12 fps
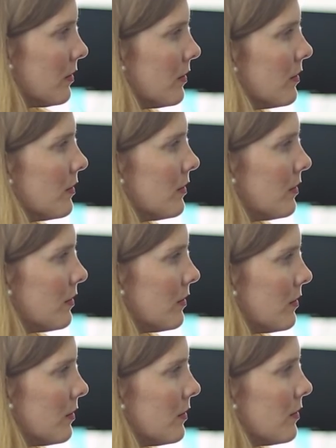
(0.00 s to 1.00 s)

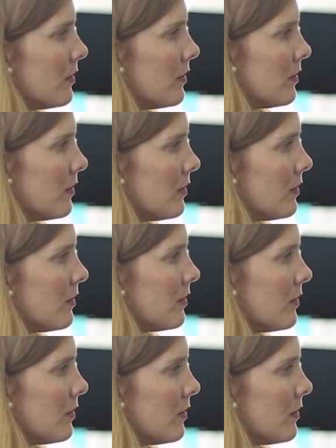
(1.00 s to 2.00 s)

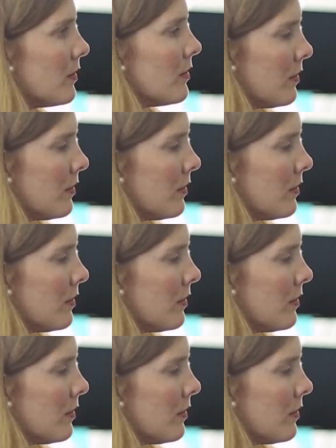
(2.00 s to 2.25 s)
(not speaking)